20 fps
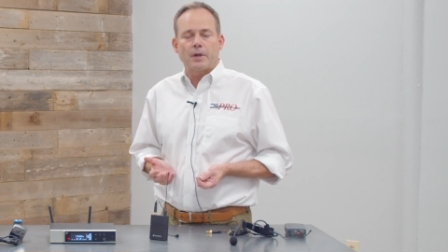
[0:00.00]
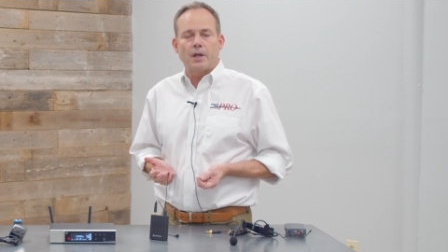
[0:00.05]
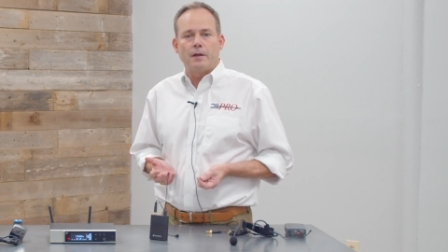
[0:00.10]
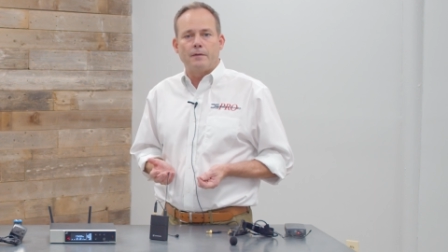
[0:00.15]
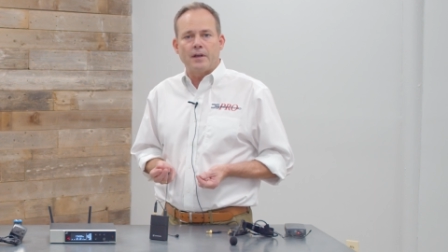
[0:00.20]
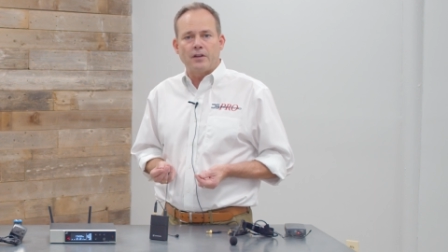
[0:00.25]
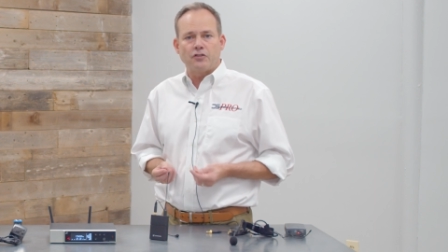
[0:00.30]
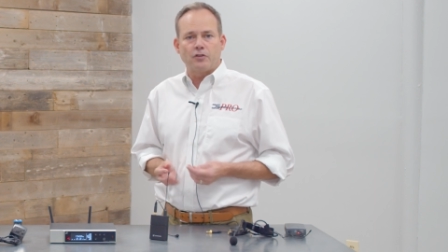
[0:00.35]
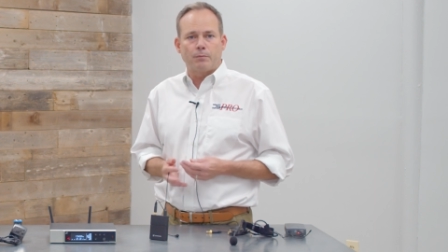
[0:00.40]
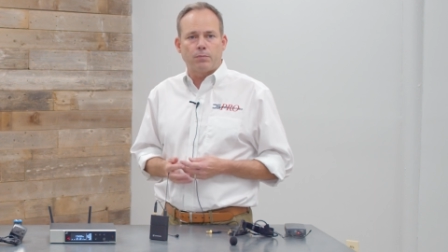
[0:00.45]

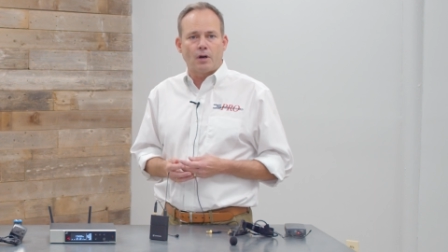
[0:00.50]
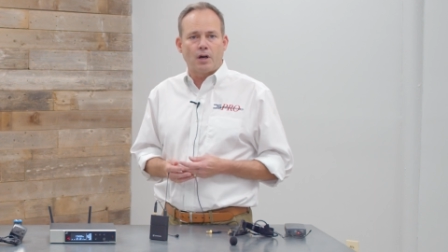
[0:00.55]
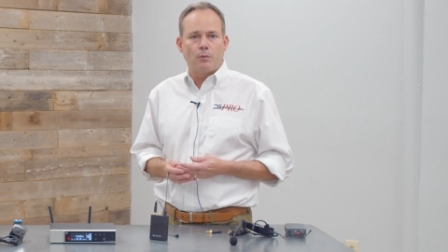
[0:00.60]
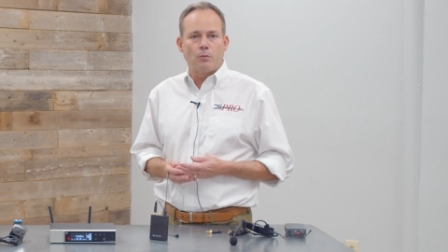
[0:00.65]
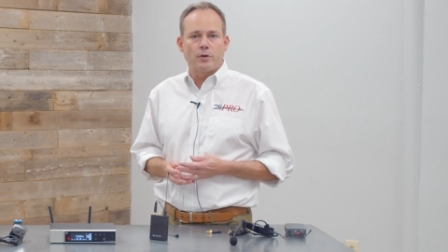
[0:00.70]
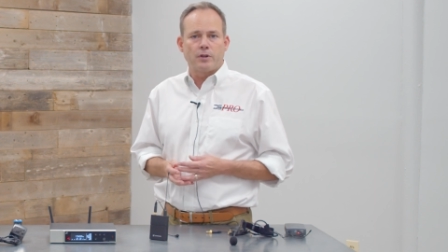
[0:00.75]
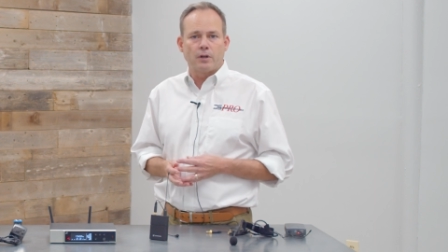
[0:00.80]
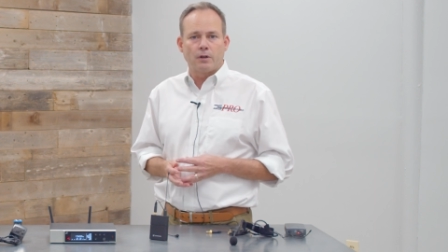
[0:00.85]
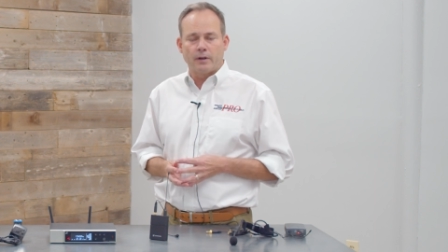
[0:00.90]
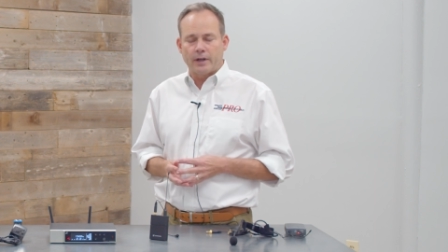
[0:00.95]
And that's the problem
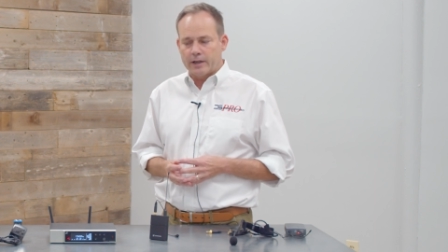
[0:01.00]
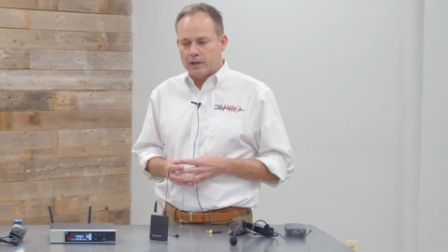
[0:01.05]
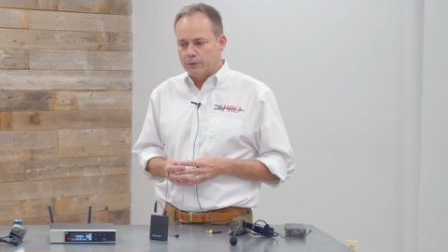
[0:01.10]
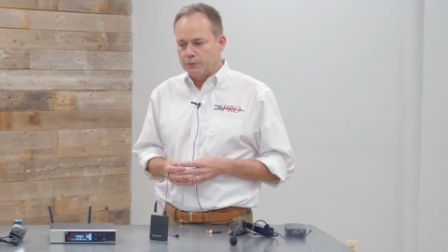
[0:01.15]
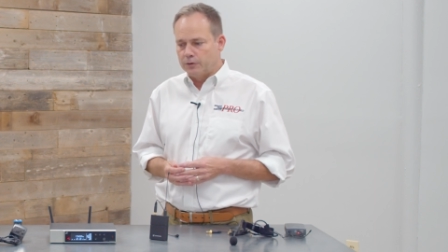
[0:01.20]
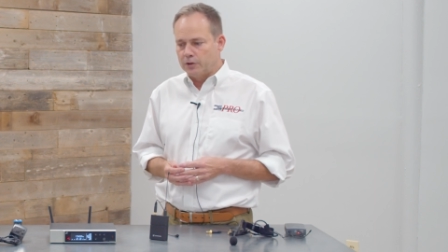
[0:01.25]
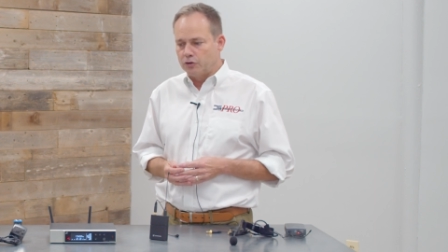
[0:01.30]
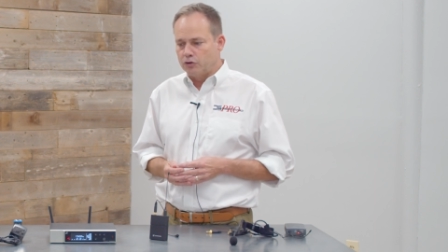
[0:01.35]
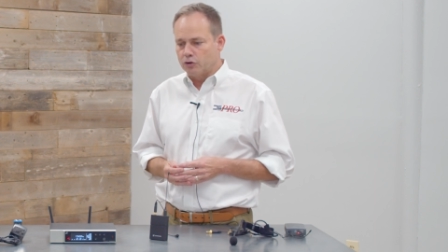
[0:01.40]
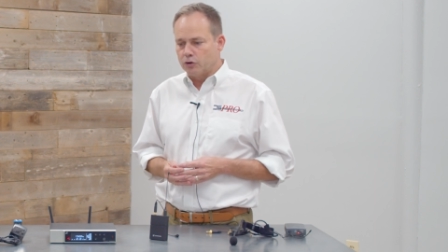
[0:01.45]
with a lot
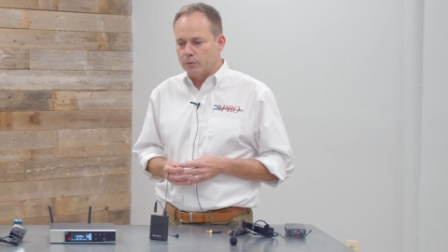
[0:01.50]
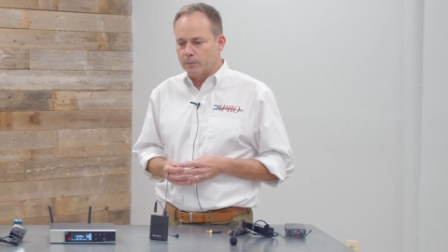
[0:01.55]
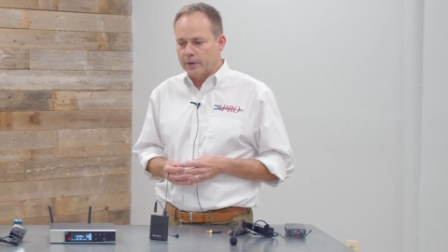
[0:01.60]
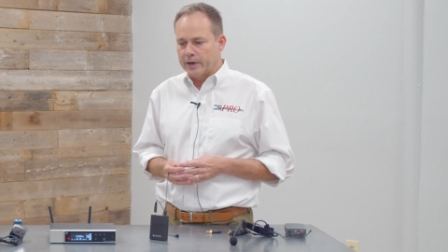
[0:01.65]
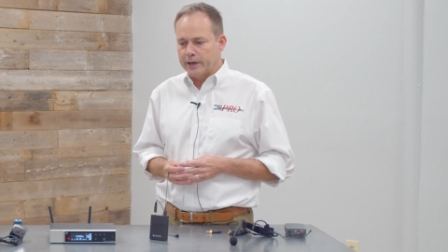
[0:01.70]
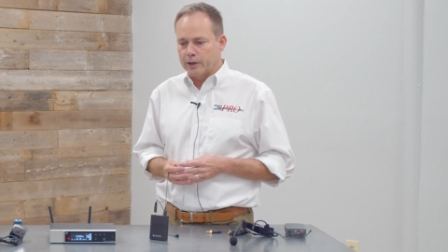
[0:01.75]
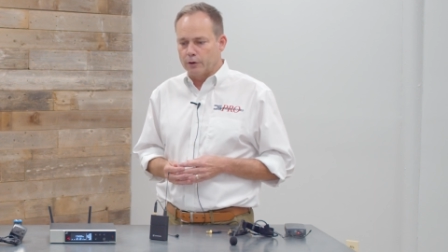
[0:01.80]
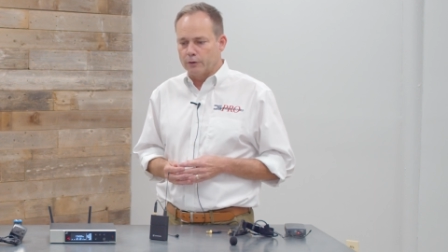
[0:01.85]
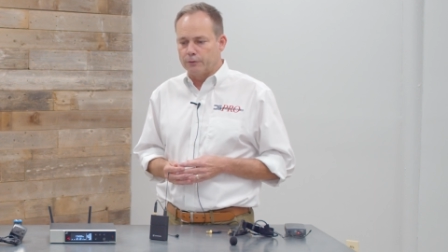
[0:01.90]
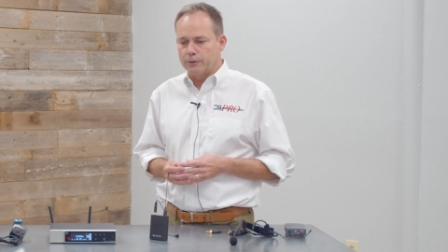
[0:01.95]
of digital
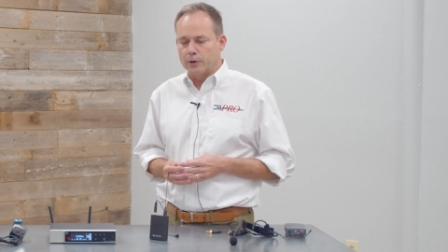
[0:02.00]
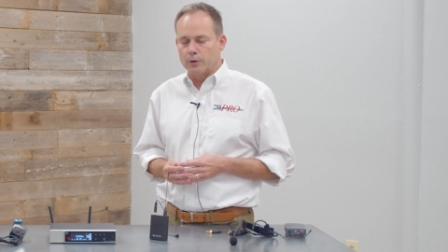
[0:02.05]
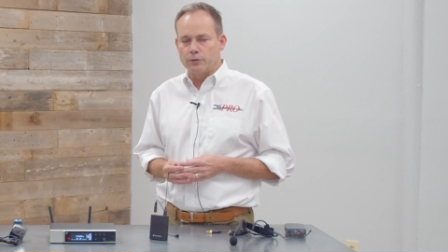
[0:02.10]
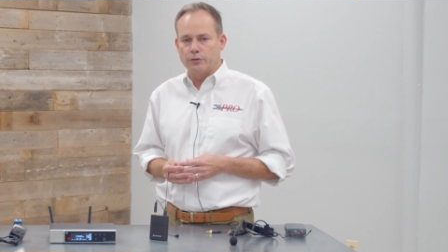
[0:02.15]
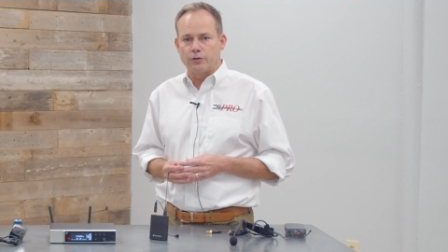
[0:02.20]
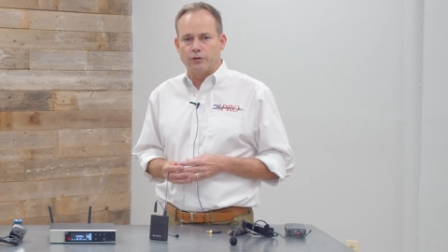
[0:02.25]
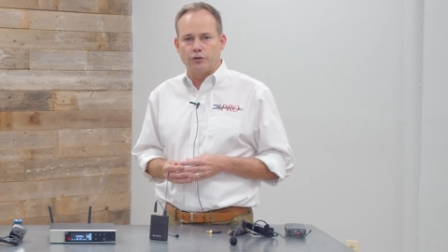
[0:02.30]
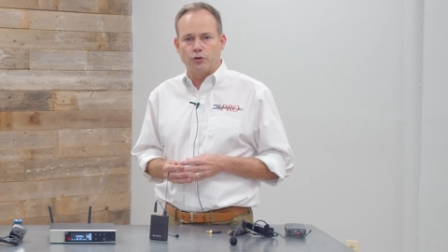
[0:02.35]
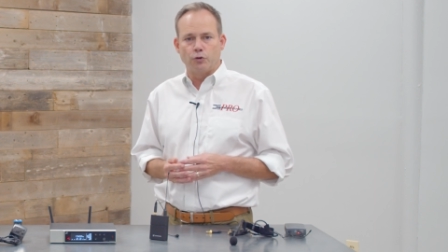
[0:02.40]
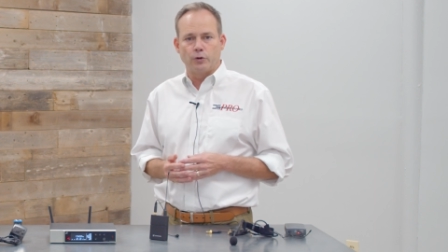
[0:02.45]

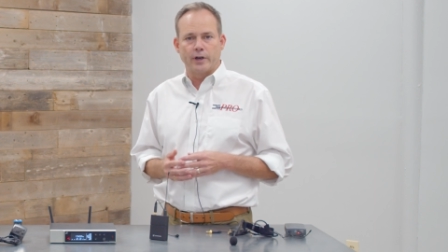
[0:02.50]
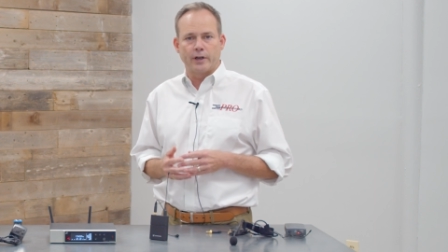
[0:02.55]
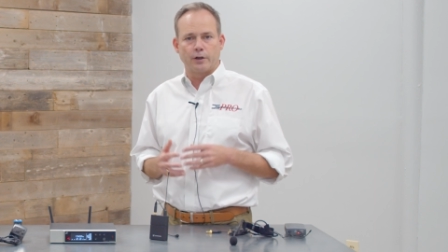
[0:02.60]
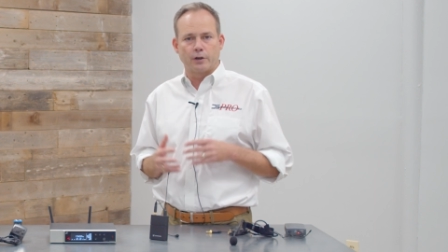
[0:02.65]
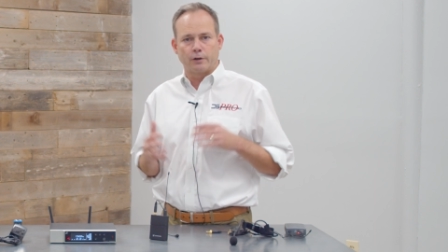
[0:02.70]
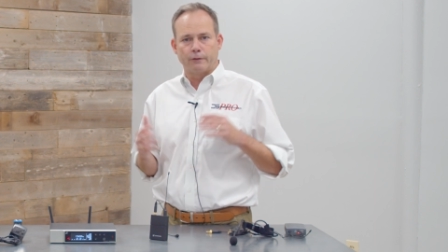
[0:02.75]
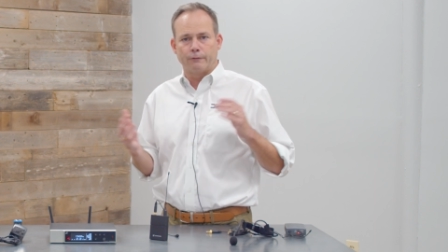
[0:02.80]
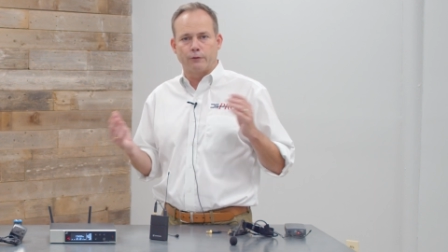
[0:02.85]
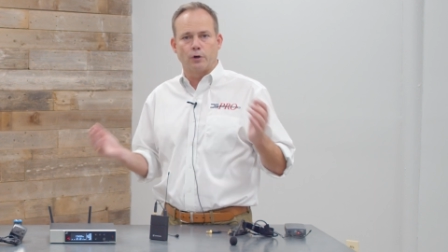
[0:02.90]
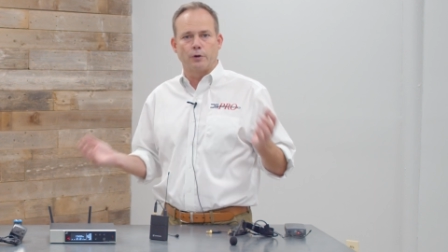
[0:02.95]
microphones is you got to
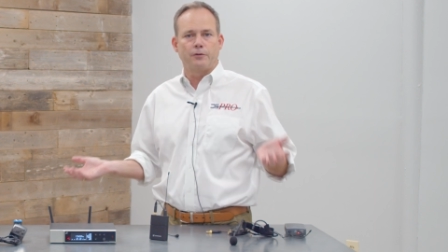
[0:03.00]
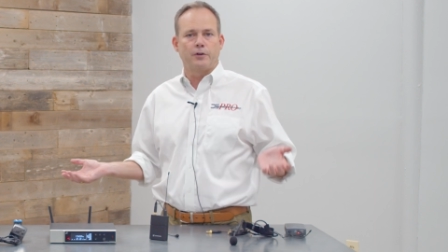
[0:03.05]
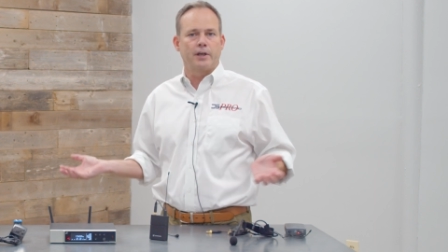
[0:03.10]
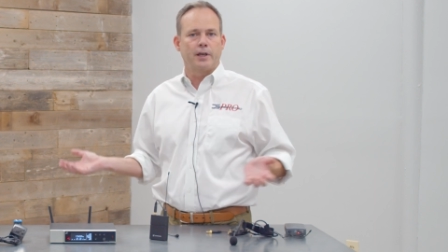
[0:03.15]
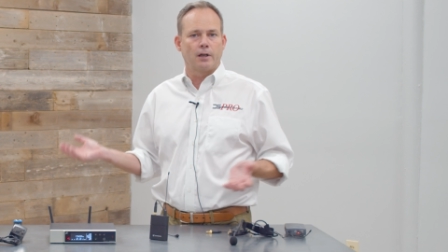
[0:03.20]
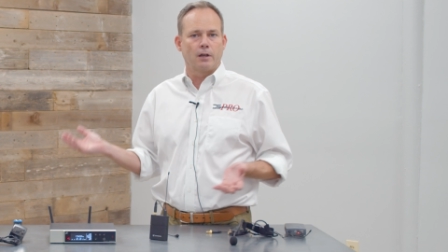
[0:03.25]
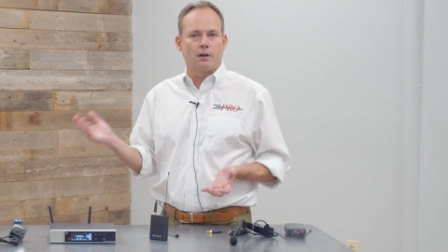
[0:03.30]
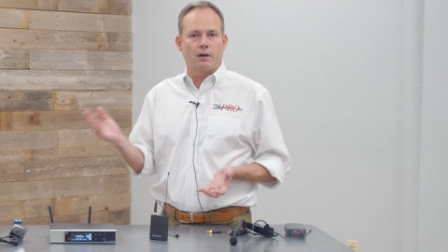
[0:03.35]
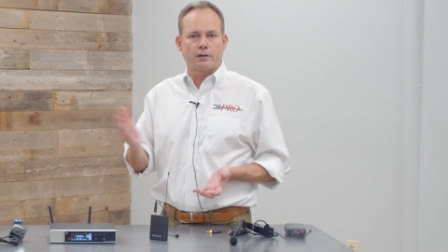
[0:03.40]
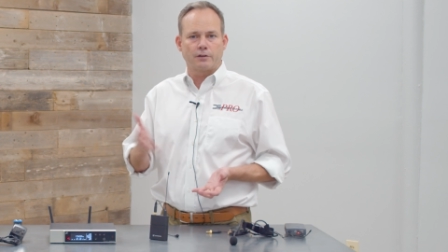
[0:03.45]
convert the
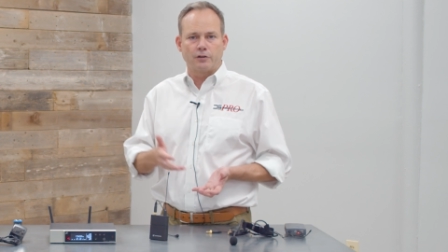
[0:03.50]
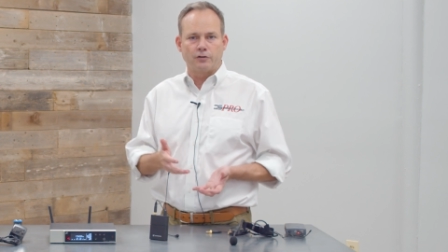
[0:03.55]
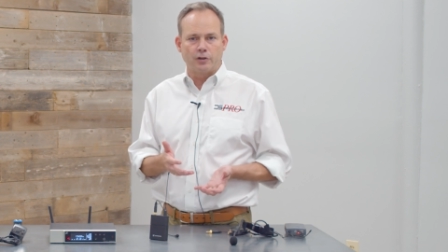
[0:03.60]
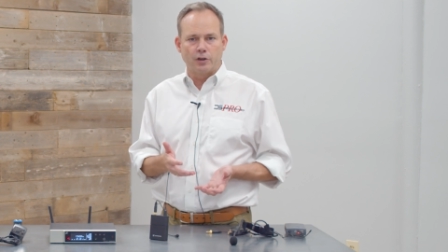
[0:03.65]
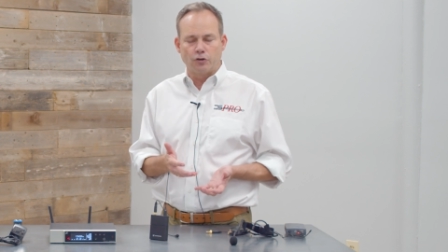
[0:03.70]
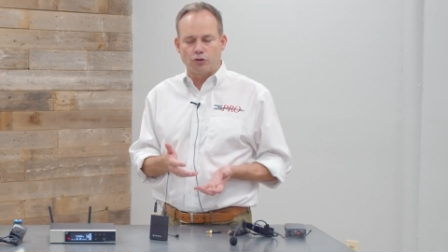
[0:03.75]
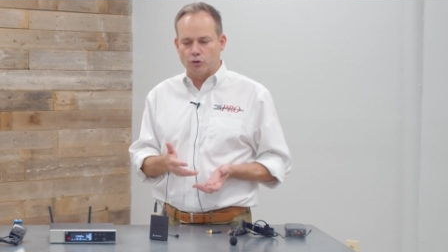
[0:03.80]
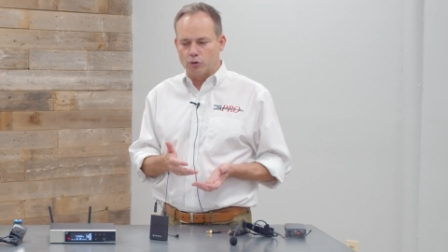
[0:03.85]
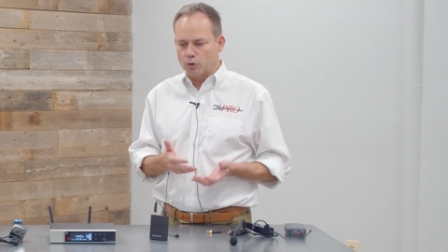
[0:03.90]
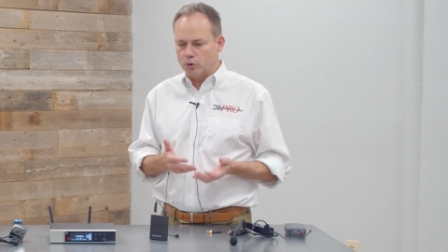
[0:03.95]
analog to
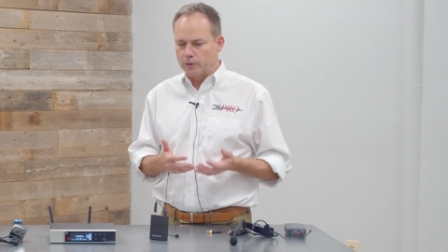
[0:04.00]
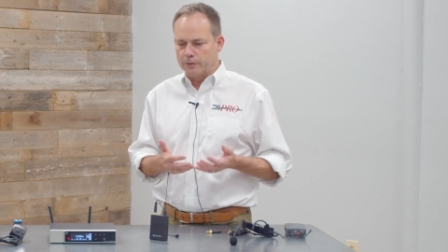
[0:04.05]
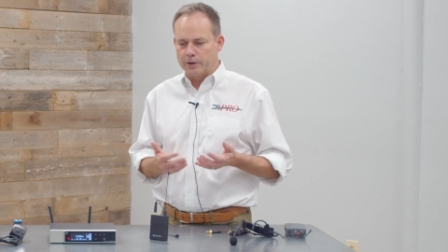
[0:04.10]
digital,